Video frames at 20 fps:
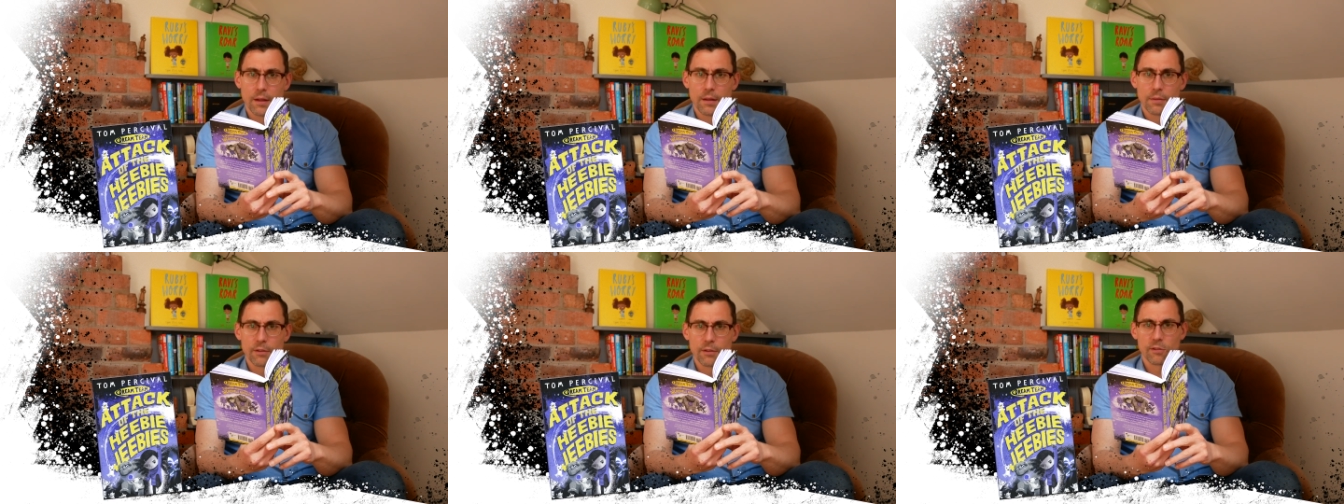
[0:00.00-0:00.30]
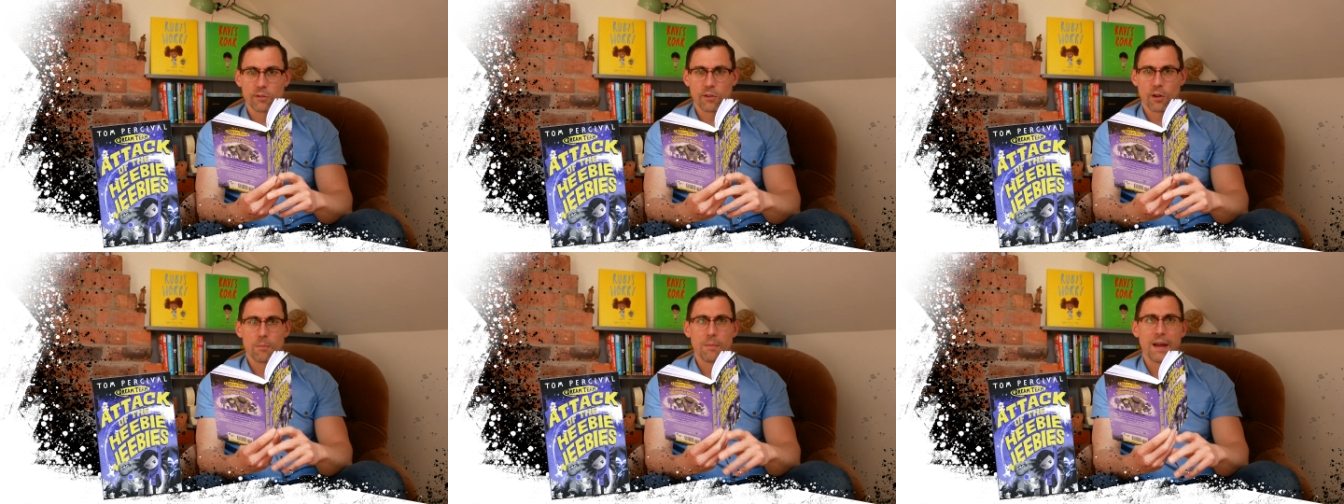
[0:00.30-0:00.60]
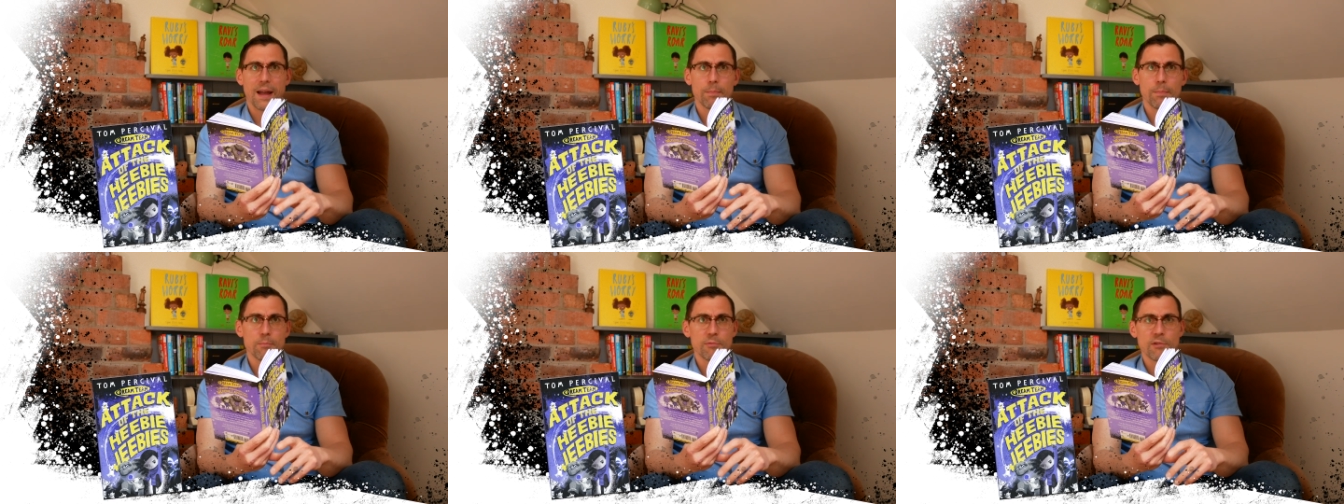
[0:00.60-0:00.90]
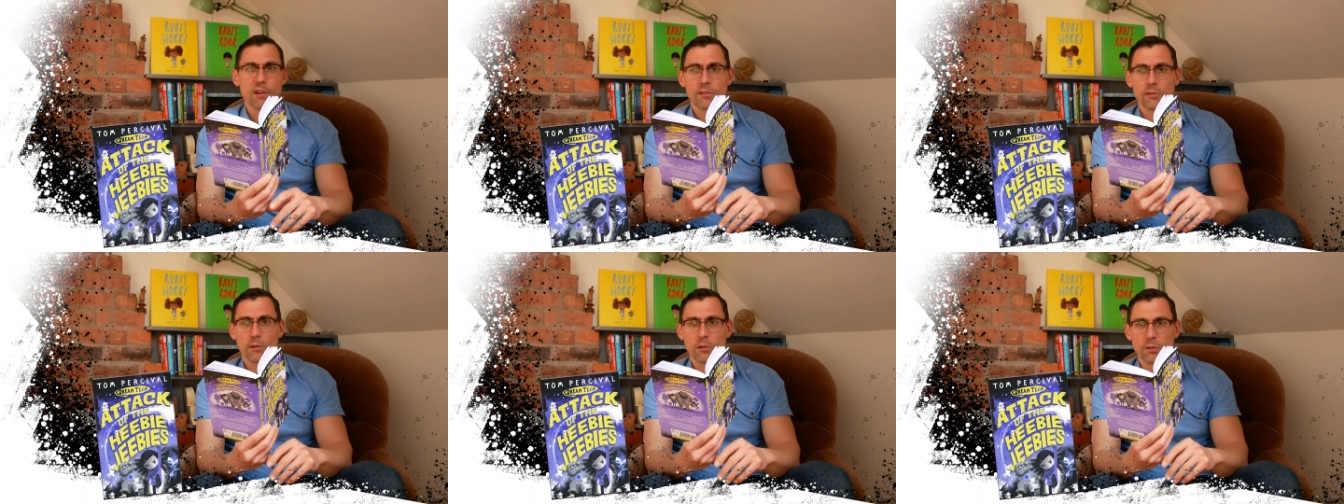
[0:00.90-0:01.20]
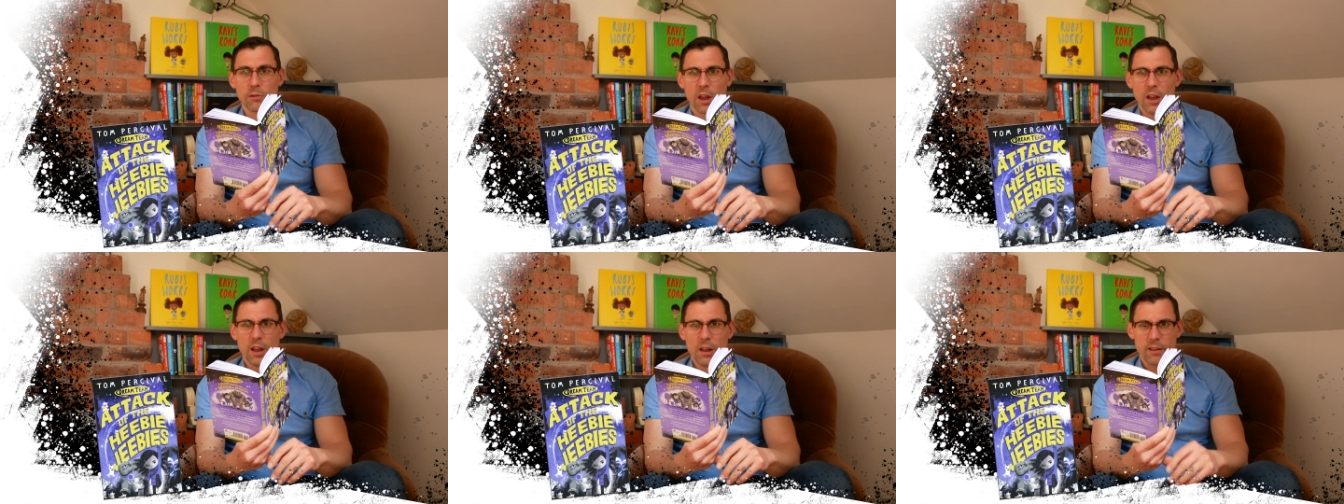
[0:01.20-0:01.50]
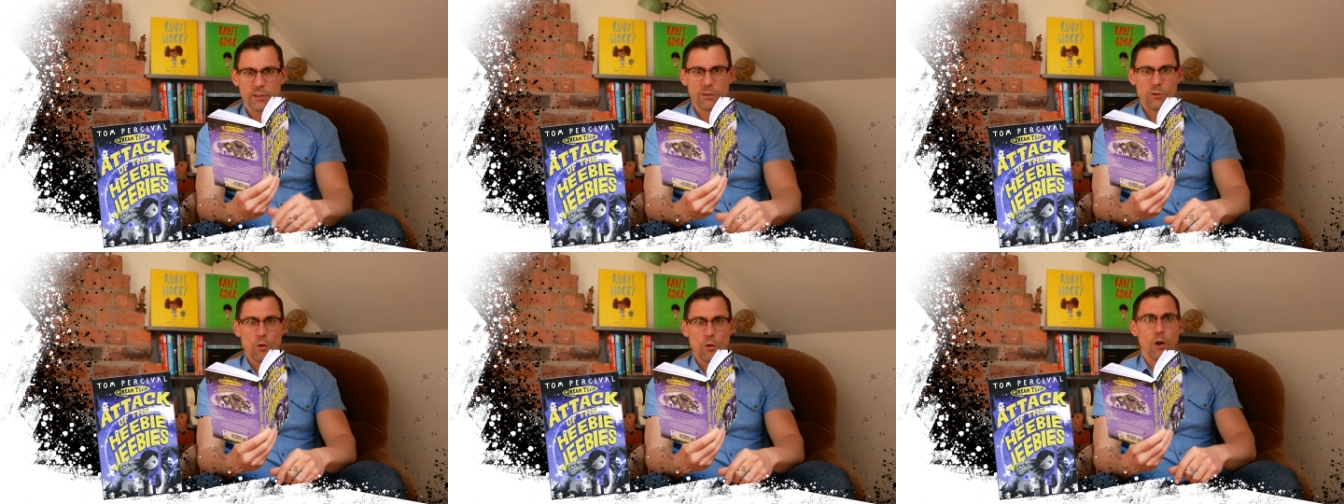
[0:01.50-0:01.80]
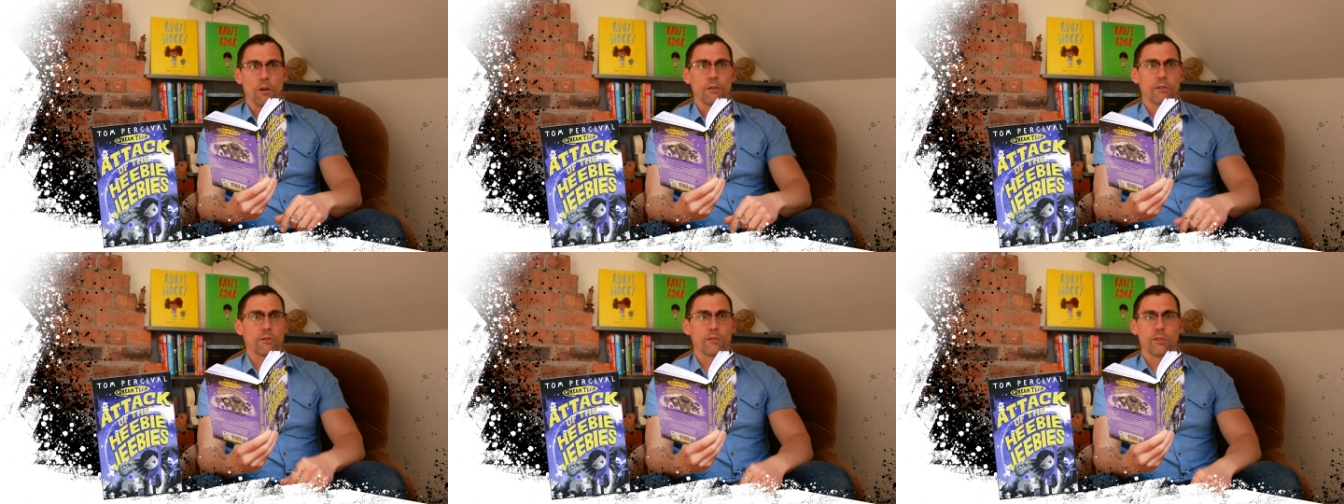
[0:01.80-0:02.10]
The stone man bristled. It's
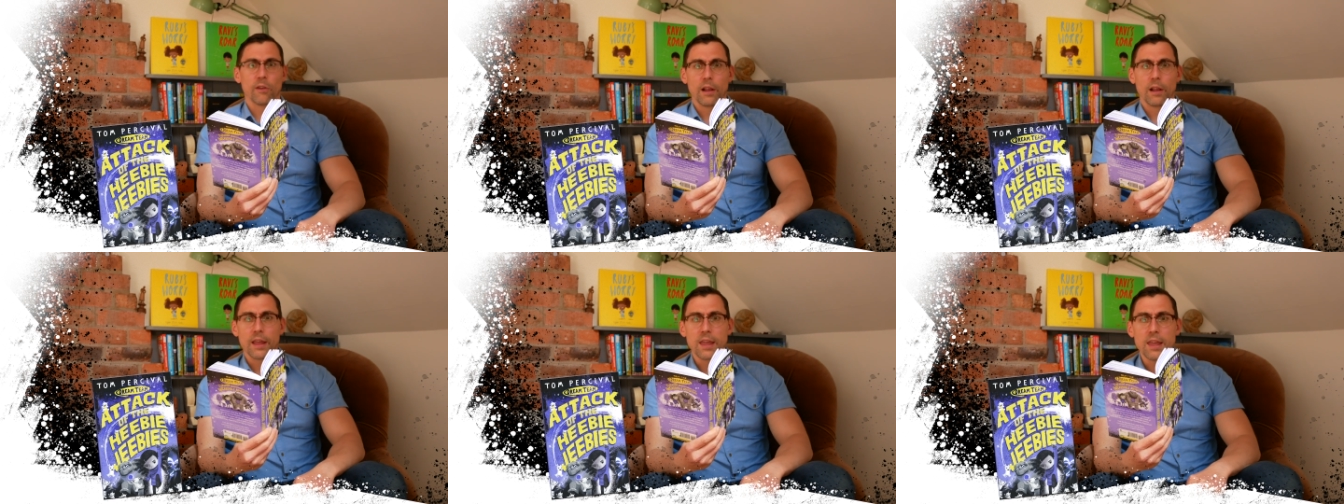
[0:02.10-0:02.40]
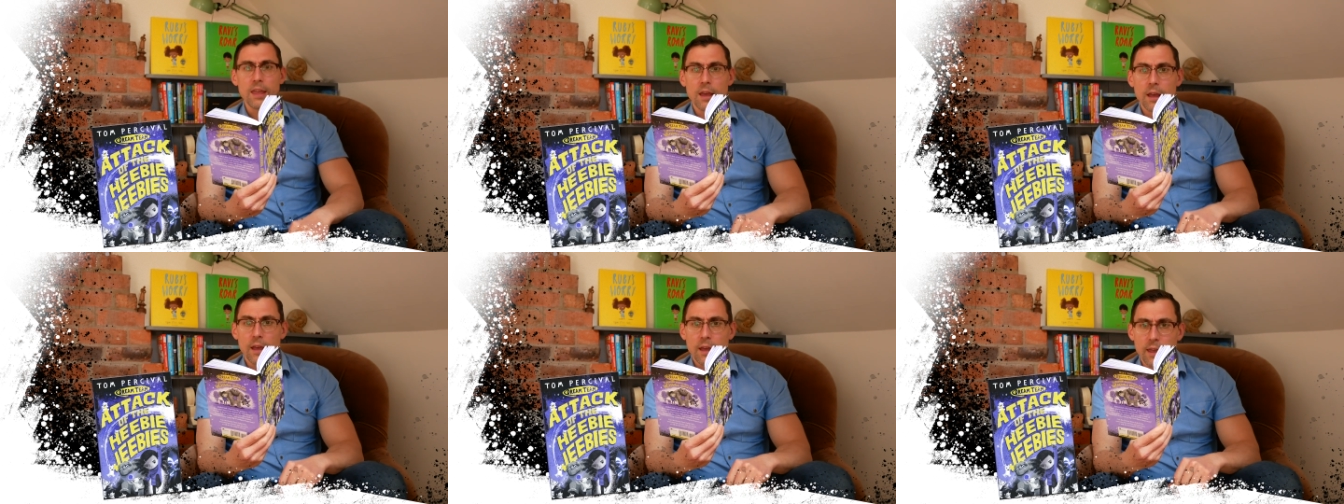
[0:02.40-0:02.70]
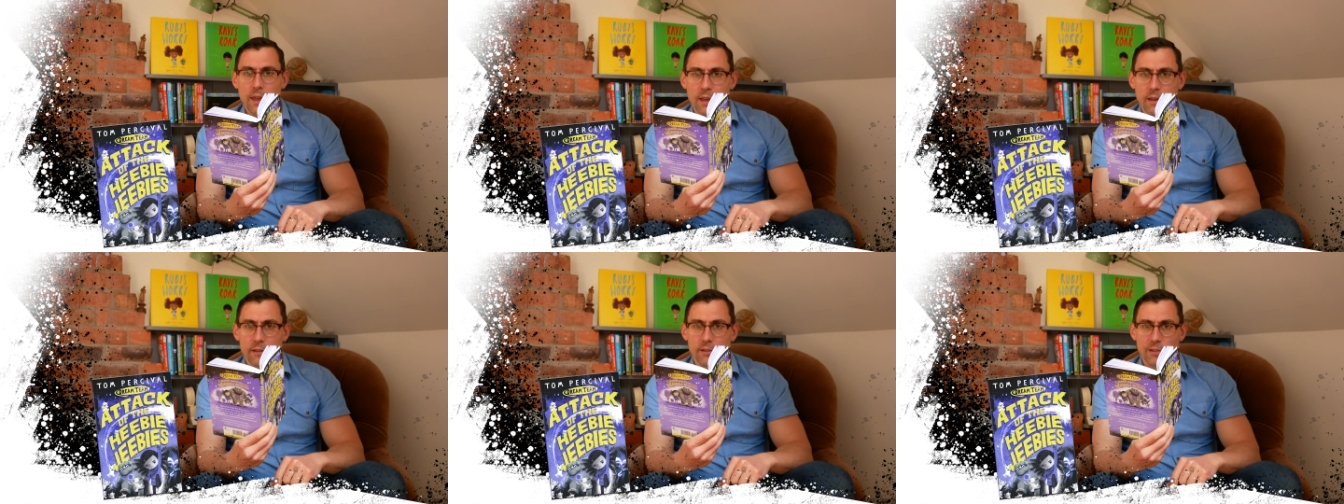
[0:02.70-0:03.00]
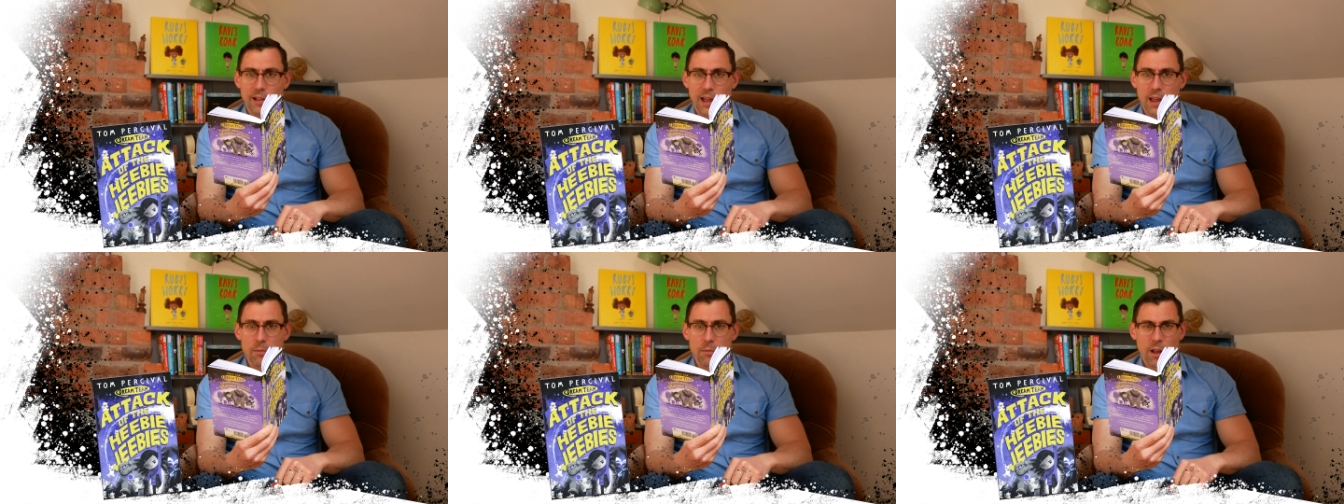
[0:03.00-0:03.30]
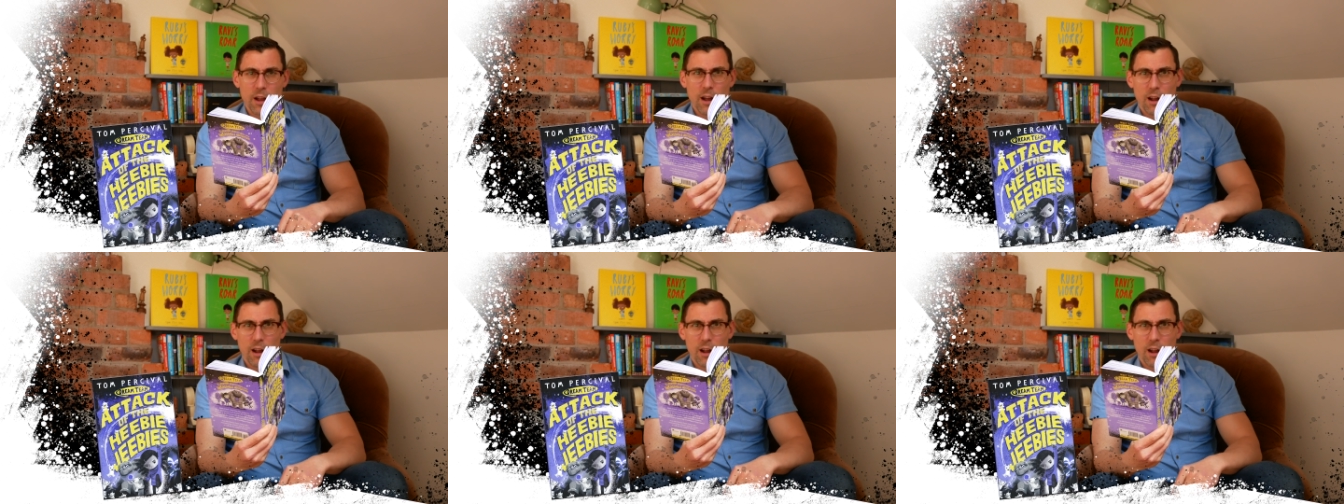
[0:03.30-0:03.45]
not silly, he exclaimed.